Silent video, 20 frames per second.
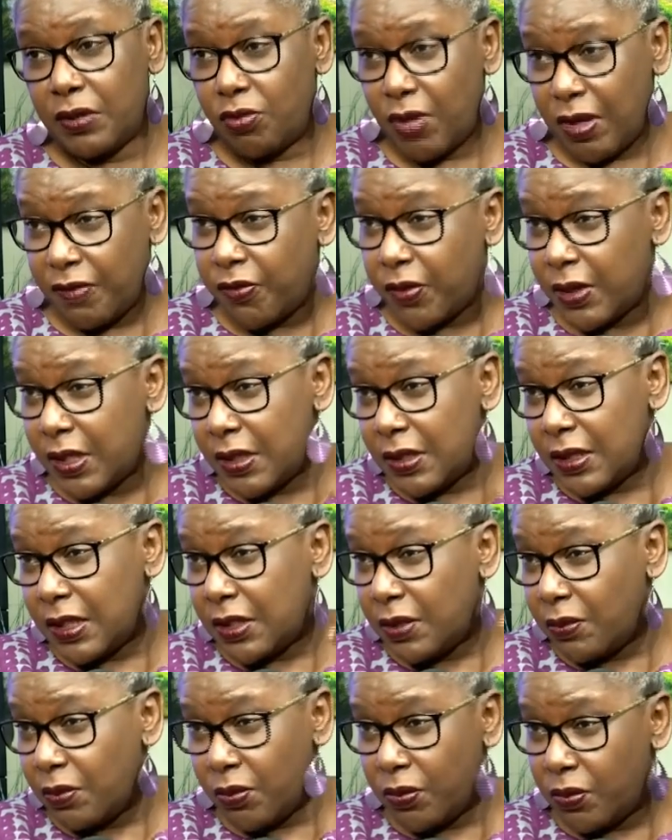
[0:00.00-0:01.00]
The Reverend,
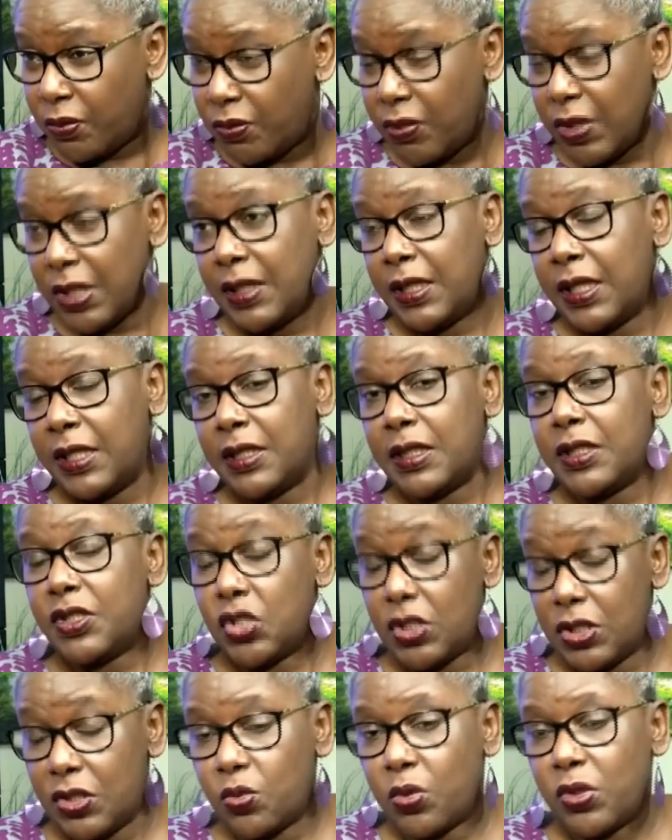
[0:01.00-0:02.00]
the great
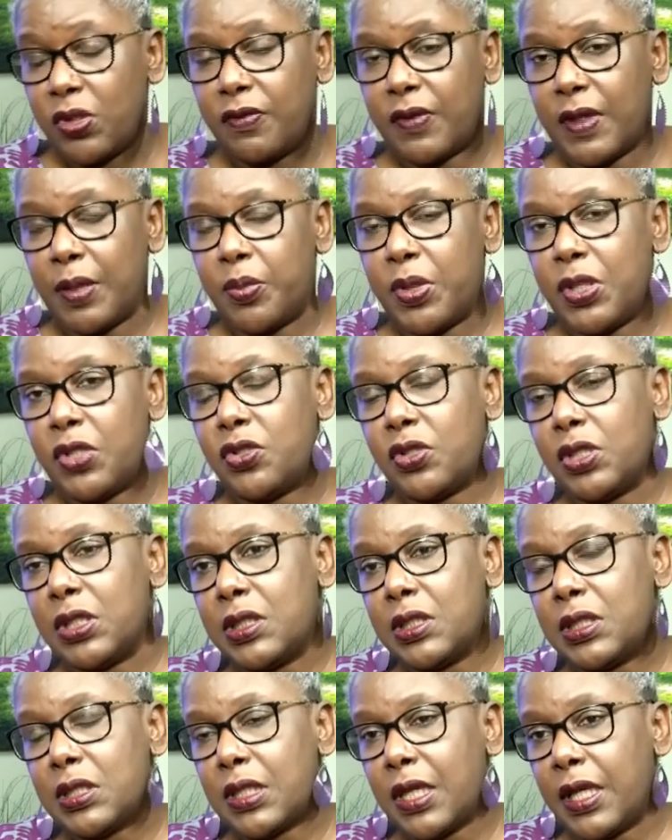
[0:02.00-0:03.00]
lady, she's one of our
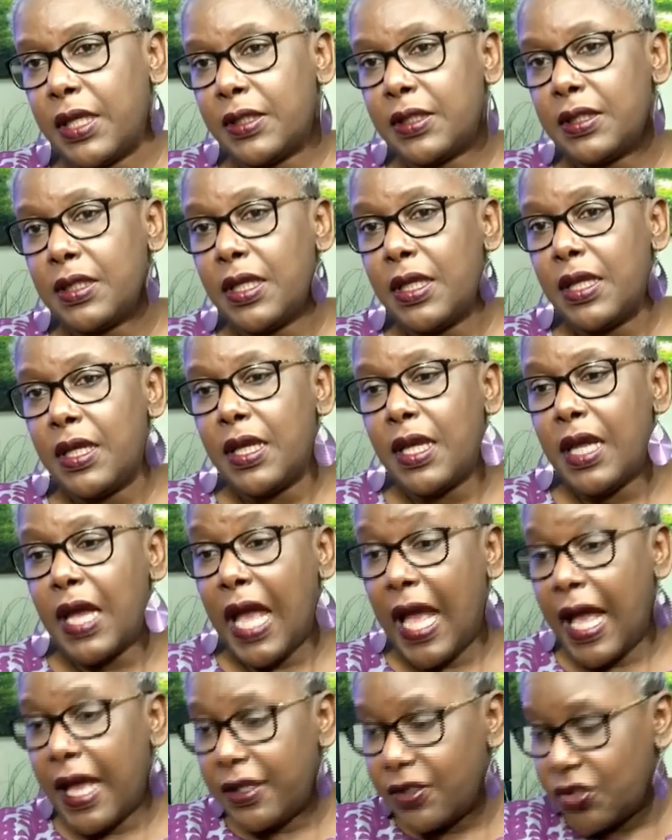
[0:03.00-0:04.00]
patrons.
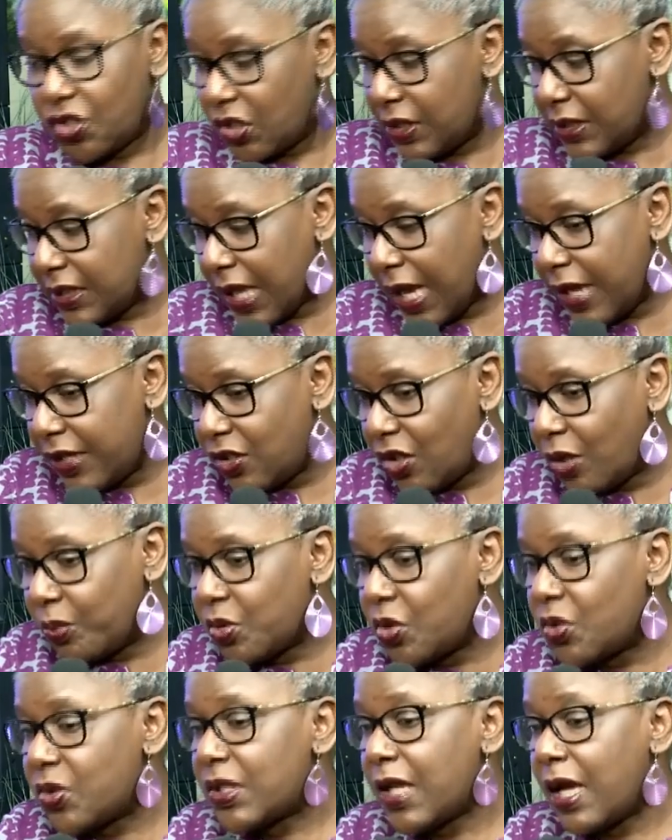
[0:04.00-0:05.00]
And she signed
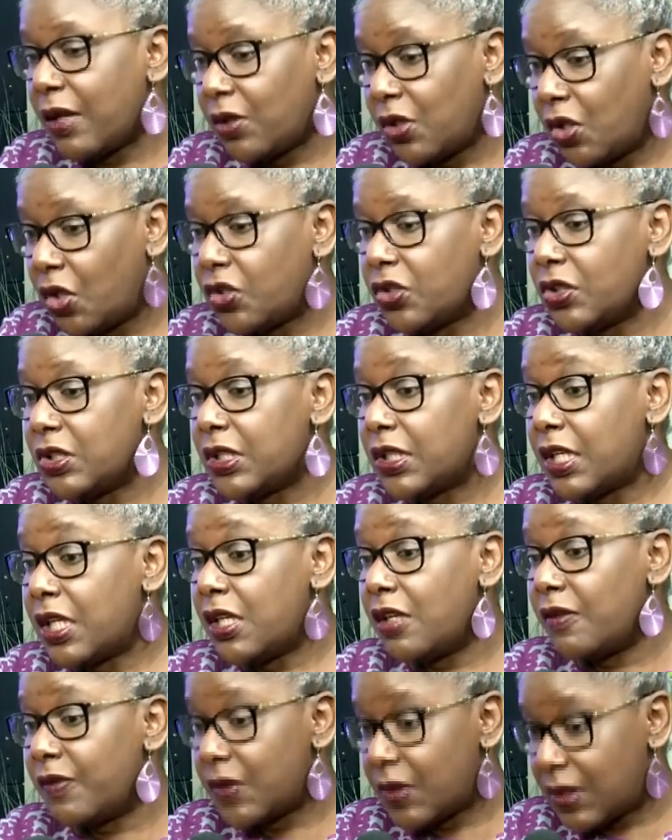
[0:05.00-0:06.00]
up to South London
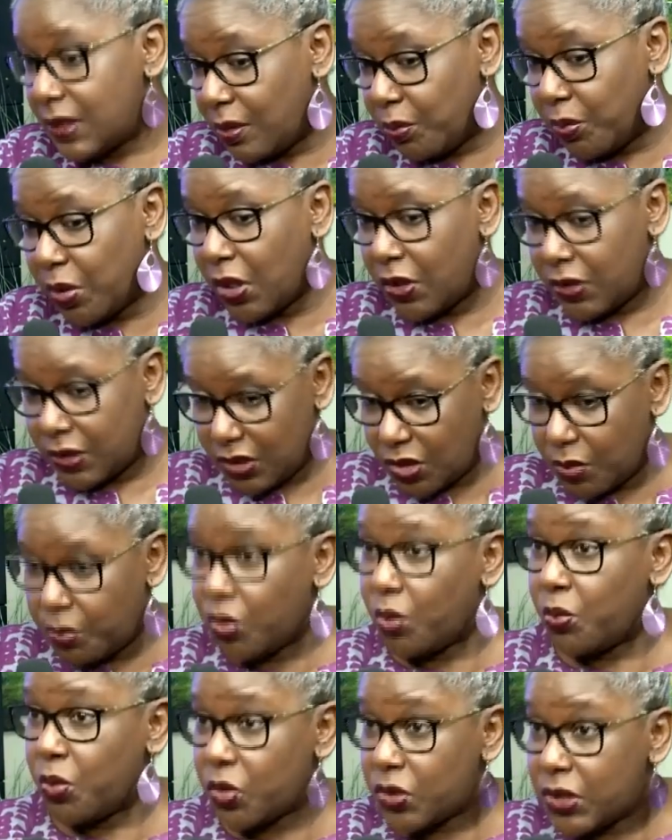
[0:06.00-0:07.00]
Gives, the blood. She
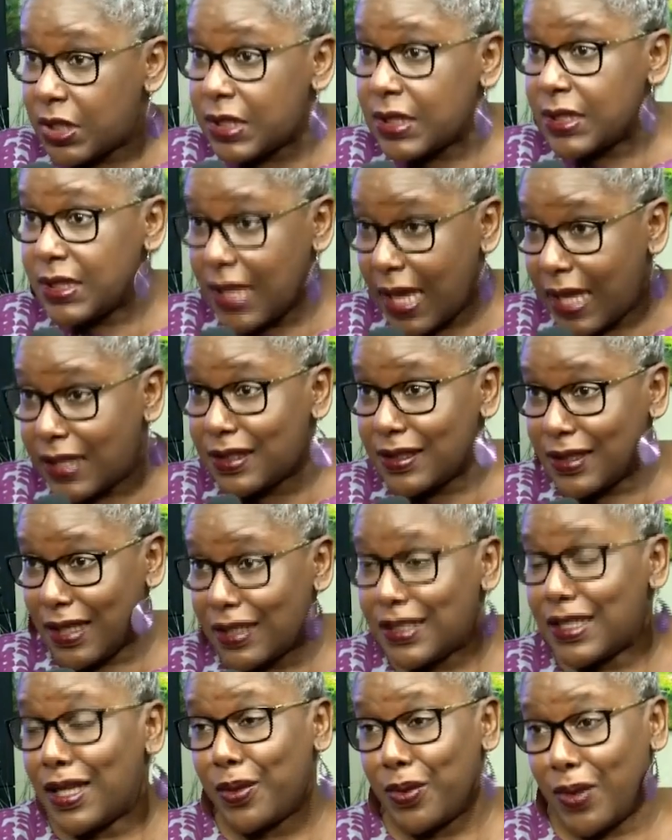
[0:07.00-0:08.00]
promoted that
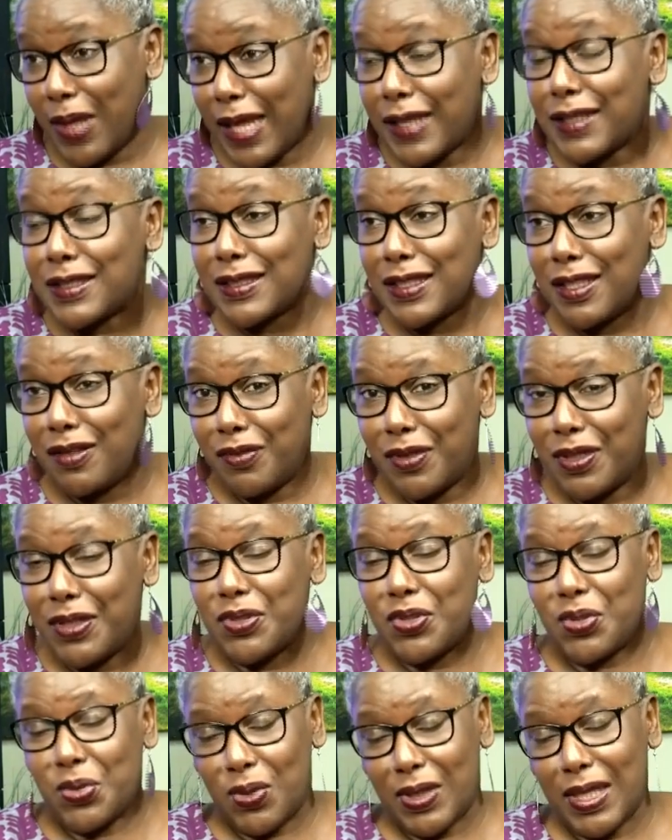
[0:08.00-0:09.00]
at our
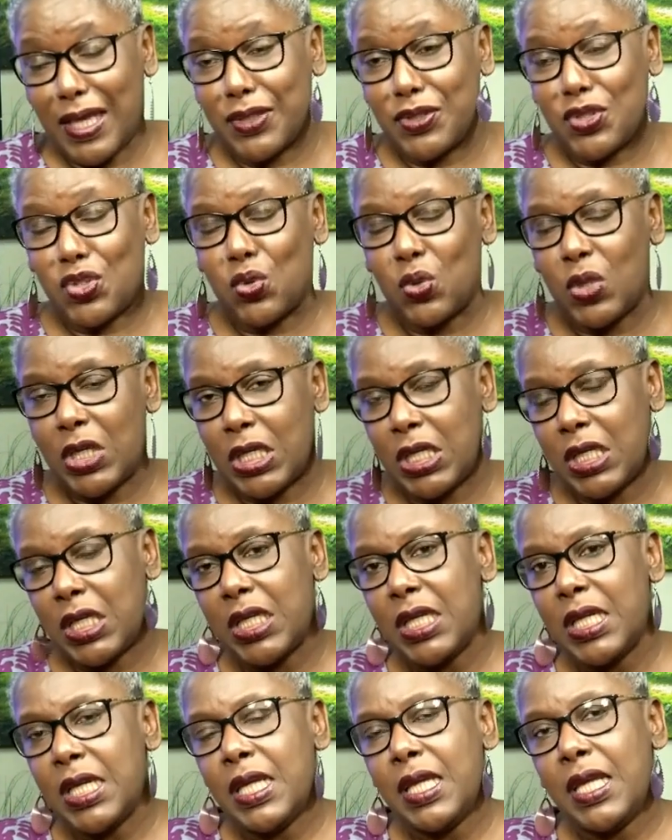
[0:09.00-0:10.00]
Thanksgiving, so thanks to
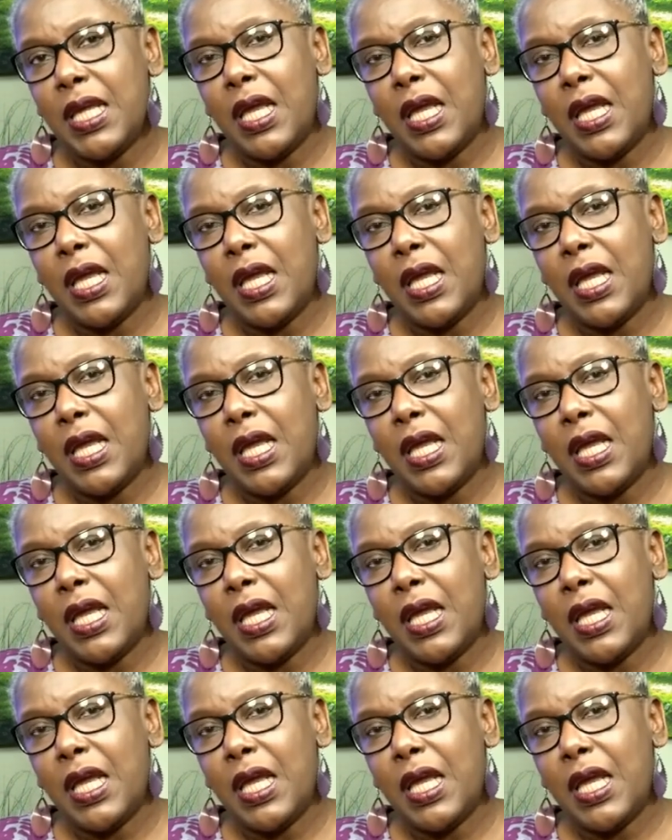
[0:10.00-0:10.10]
her.